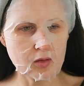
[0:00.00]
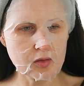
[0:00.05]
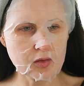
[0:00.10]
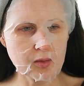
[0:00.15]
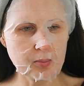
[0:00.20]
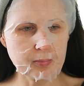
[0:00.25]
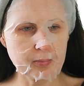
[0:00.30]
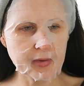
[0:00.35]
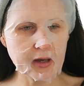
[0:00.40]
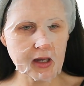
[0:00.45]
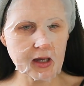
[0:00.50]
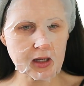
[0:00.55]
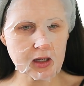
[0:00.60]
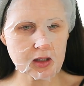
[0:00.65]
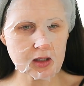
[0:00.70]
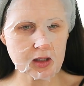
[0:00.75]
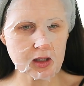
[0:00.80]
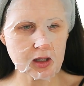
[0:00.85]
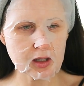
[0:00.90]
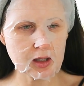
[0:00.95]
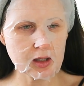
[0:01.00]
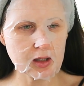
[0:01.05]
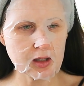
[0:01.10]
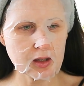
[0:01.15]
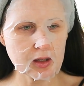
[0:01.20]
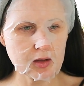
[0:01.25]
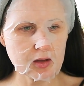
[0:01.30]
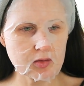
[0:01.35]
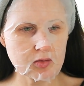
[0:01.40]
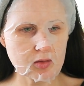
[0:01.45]
On the back,
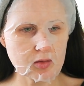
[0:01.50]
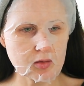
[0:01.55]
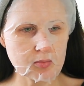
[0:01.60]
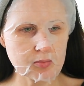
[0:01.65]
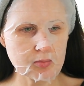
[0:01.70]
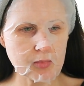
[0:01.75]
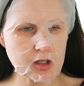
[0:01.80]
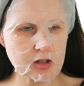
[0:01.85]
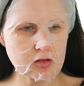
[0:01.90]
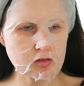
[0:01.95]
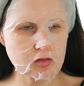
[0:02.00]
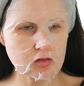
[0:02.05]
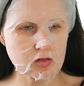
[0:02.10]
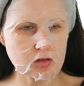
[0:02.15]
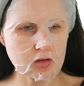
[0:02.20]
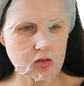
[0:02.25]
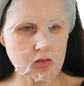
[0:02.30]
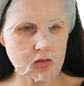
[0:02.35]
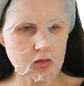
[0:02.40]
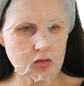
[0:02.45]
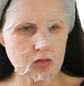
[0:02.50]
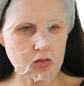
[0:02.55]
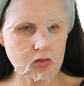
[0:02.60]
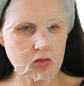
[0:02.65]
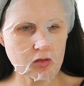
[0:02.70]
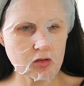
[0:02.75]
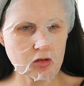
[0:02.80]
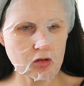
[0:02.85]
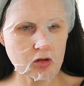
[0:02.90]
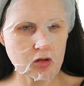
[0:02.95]
it mentions
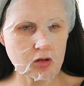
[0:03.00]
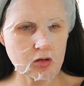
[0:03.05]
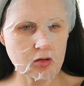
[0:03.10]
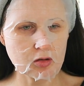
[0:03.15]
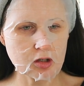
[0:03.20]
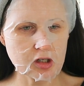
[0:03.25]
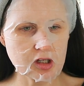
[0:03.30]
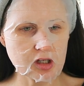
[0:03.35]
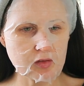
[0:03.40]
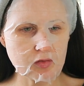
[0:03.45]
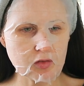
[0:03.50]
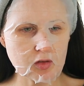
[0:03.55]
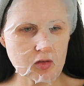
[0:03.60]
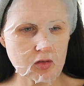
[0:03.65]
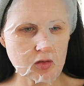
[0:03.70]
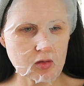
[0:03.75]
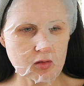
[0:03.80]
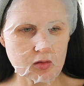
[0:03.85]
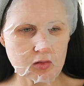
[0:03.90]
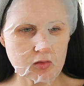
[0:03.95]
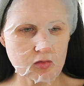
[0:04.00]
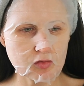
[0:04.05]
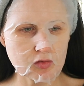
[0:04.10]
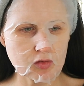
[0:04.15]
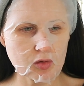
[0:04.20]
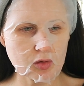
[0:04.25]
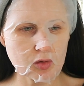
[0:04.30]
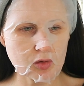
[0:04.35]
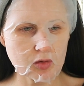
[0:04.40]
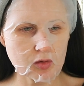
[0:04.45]
to leave this on
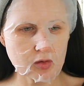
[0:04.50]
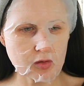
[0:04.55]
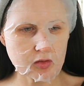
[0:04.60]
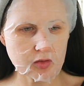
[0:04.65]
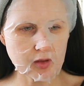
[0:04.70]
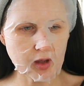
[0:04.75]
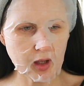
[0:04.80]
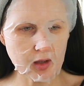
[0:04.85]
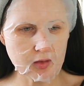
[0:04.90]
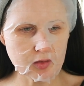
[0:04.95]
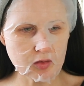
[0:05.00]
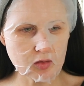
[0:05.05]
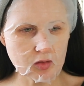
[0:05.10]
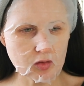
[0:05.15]
for 10